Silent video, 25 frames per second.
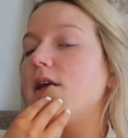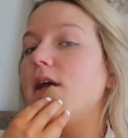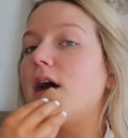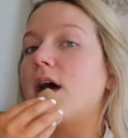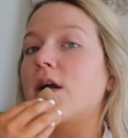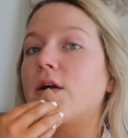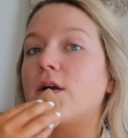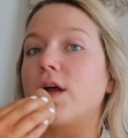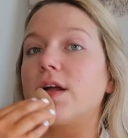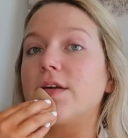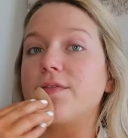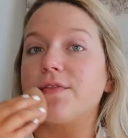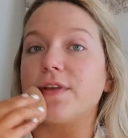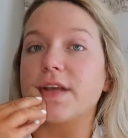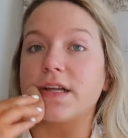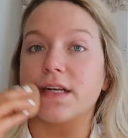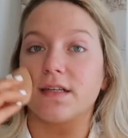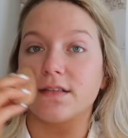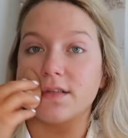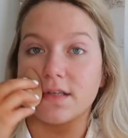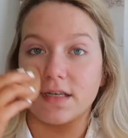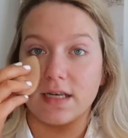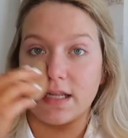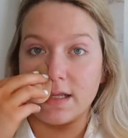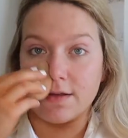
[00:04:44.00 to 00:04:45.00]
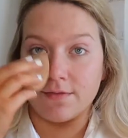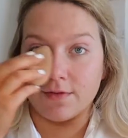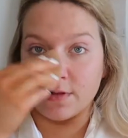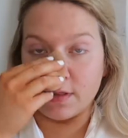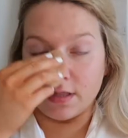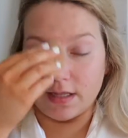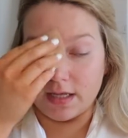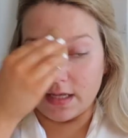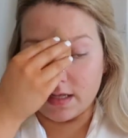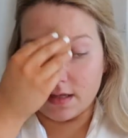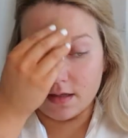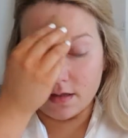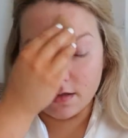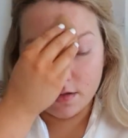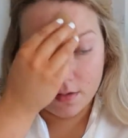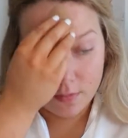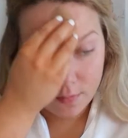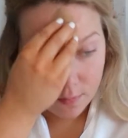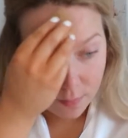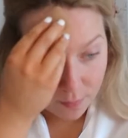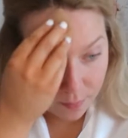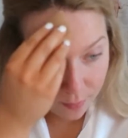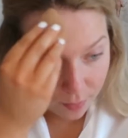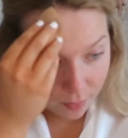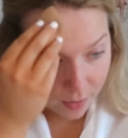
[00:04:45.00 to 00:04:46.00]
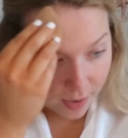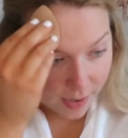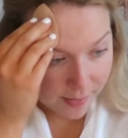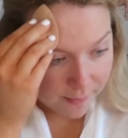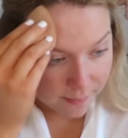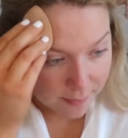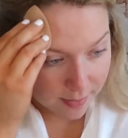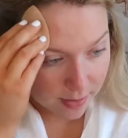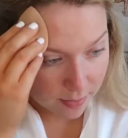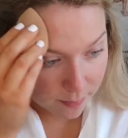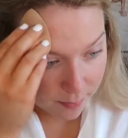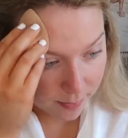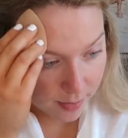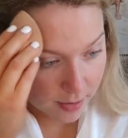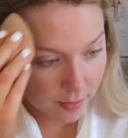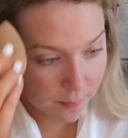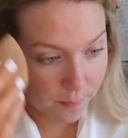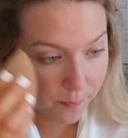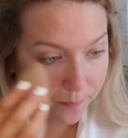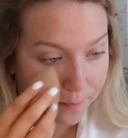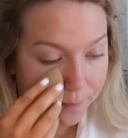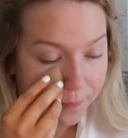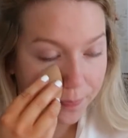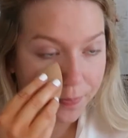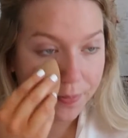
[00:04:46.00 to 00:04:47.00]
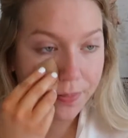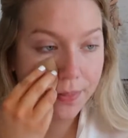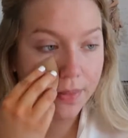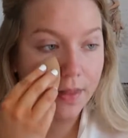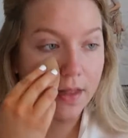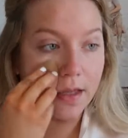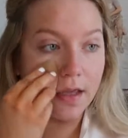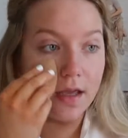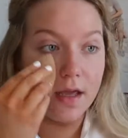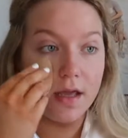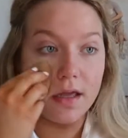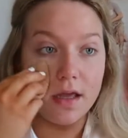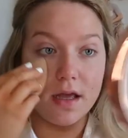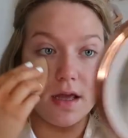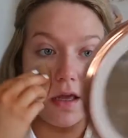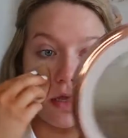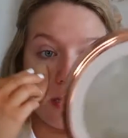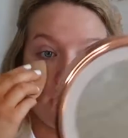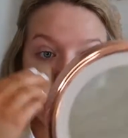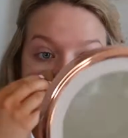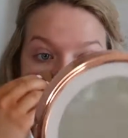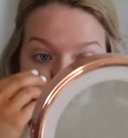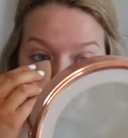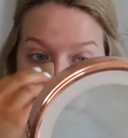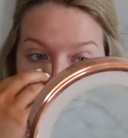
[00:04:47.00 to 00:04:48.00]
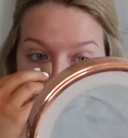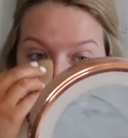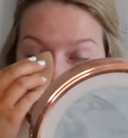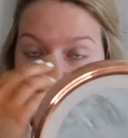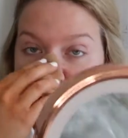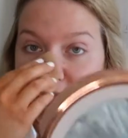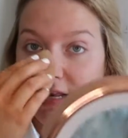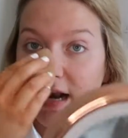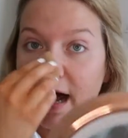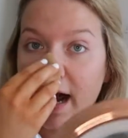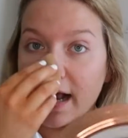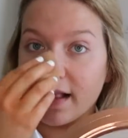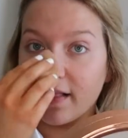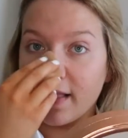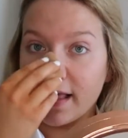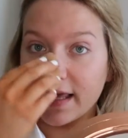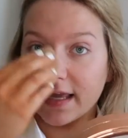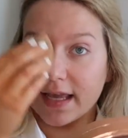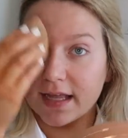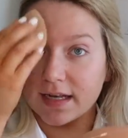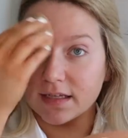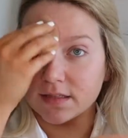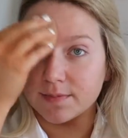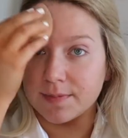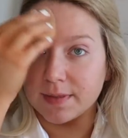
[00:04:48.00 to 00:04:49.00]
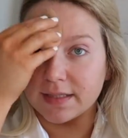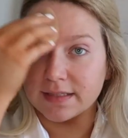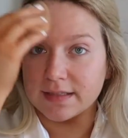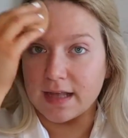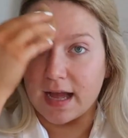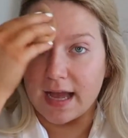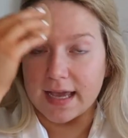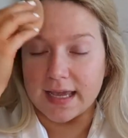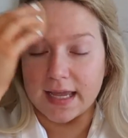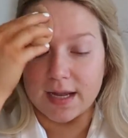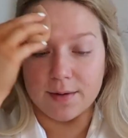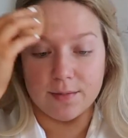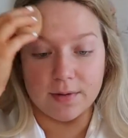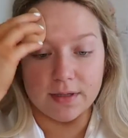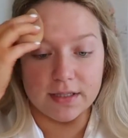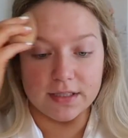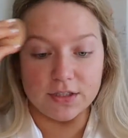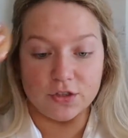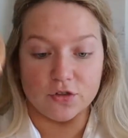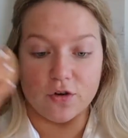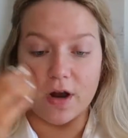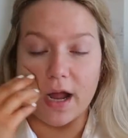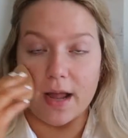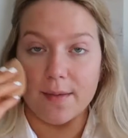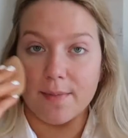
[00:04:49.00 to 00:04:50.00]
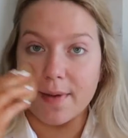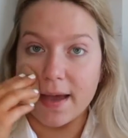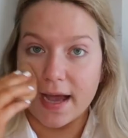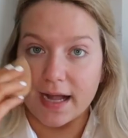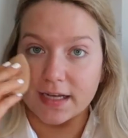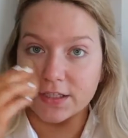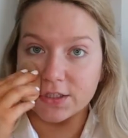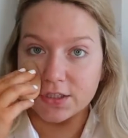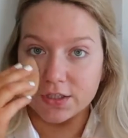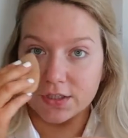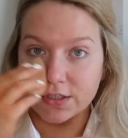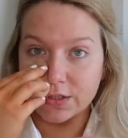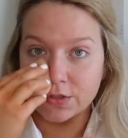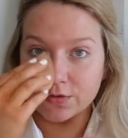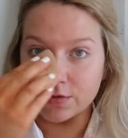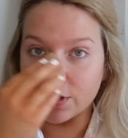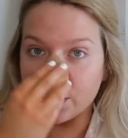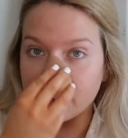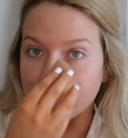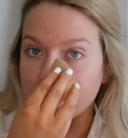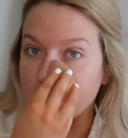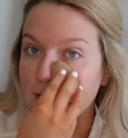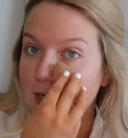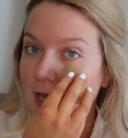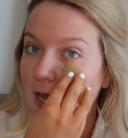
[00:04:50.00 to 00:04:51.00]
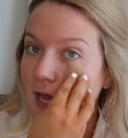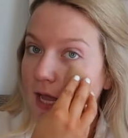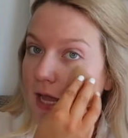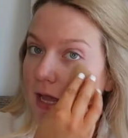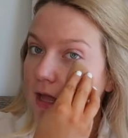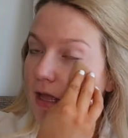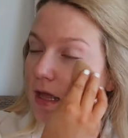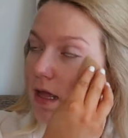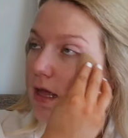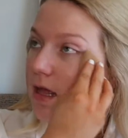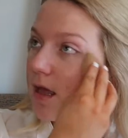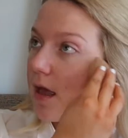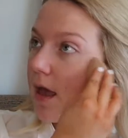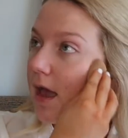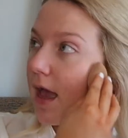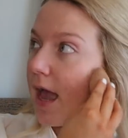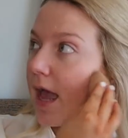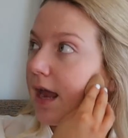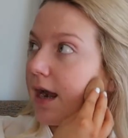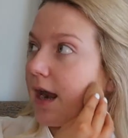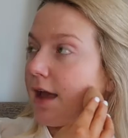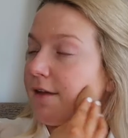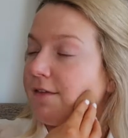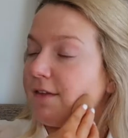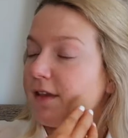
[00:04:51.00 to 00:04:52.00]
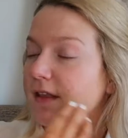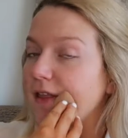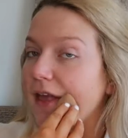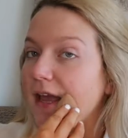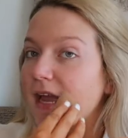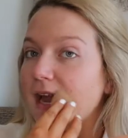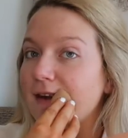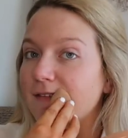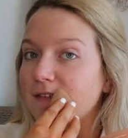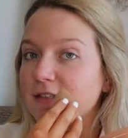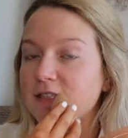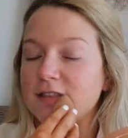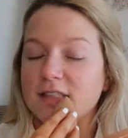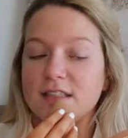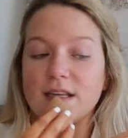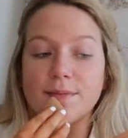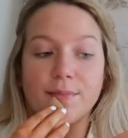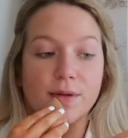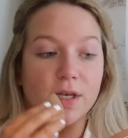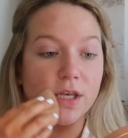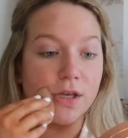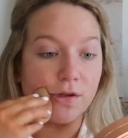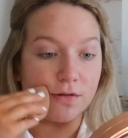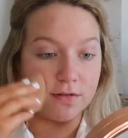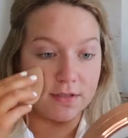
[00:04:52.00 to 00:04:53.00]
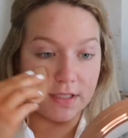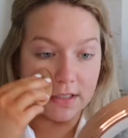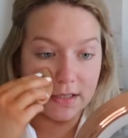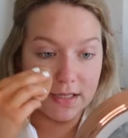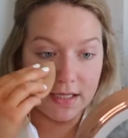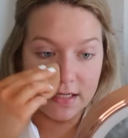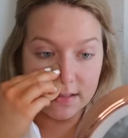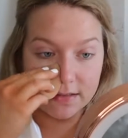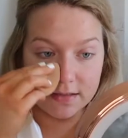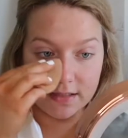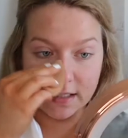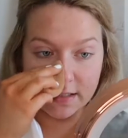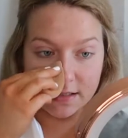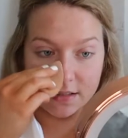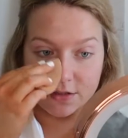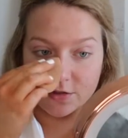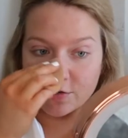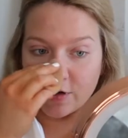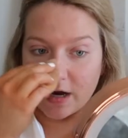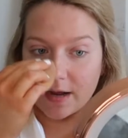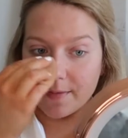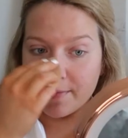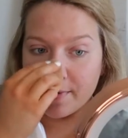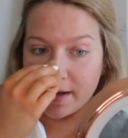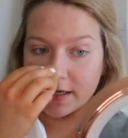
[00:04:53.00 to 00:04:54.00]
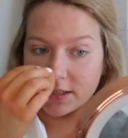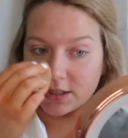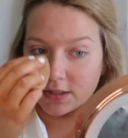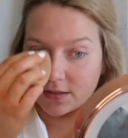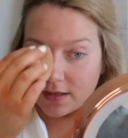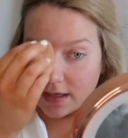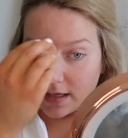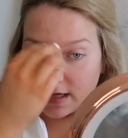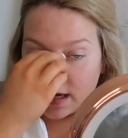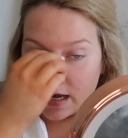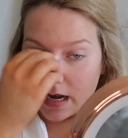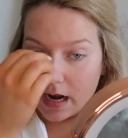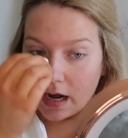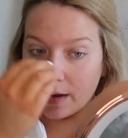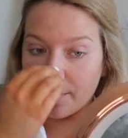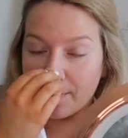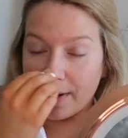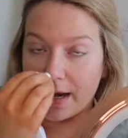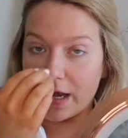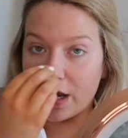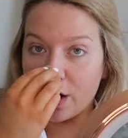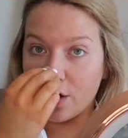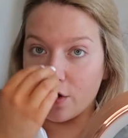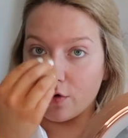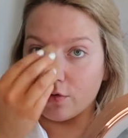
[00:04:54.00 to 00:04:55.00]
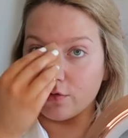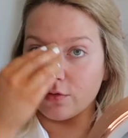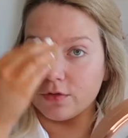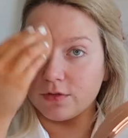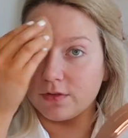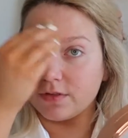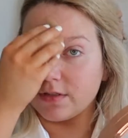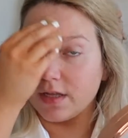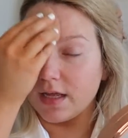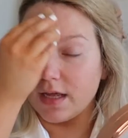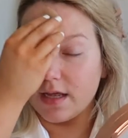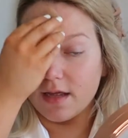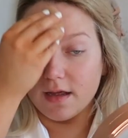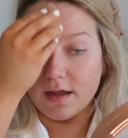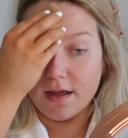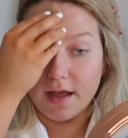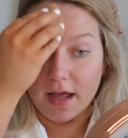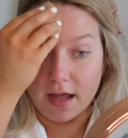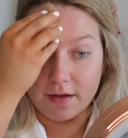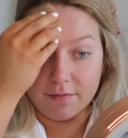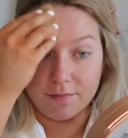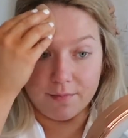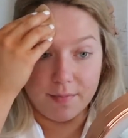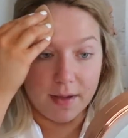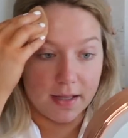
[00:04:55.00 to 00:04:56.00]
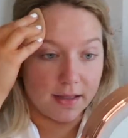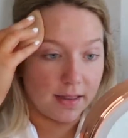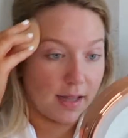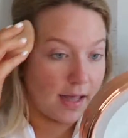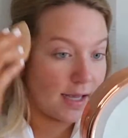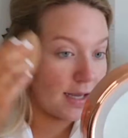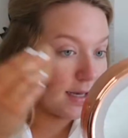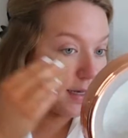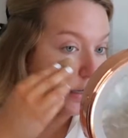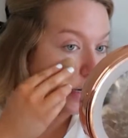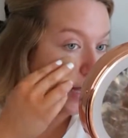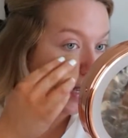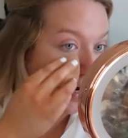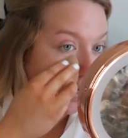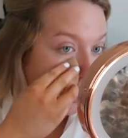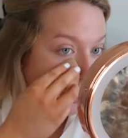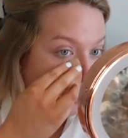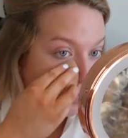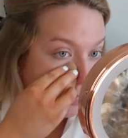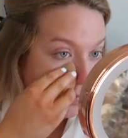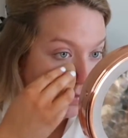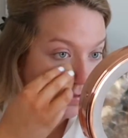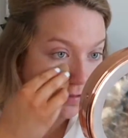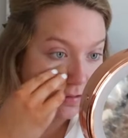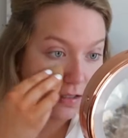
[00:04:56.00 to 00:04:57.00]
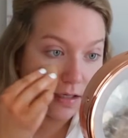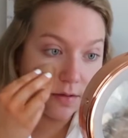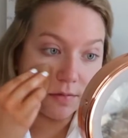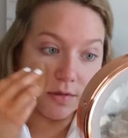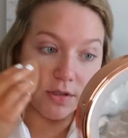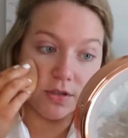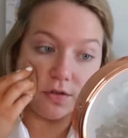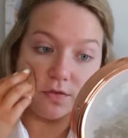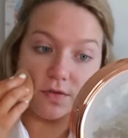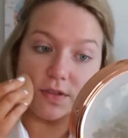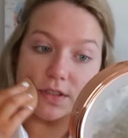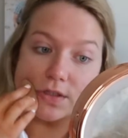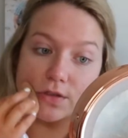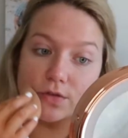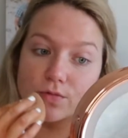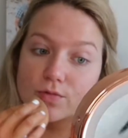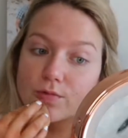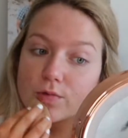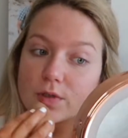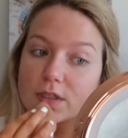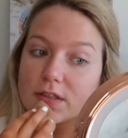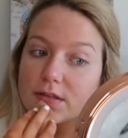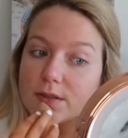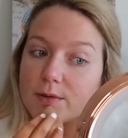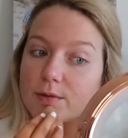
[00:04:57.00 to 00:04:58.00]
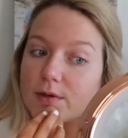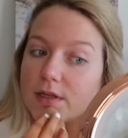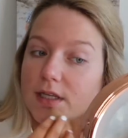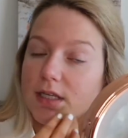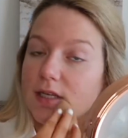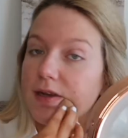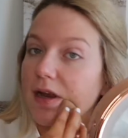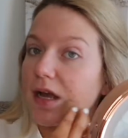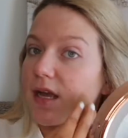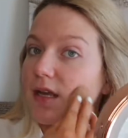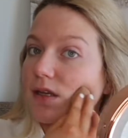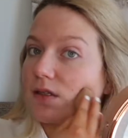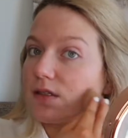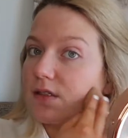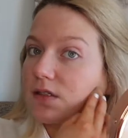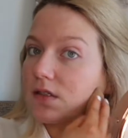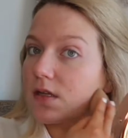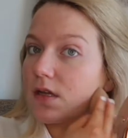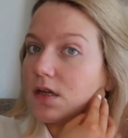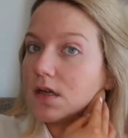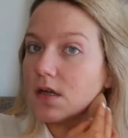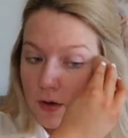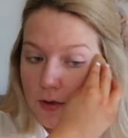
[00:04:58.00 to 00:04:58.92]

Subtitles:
I don't know, I feel like it doesn't evenly prime me. But the reason I like it is because I get really dry patches throughout the day, and I feel like ever since I've been using this, like the dry patches I get on my nose have been like non-existent, which feels really nice.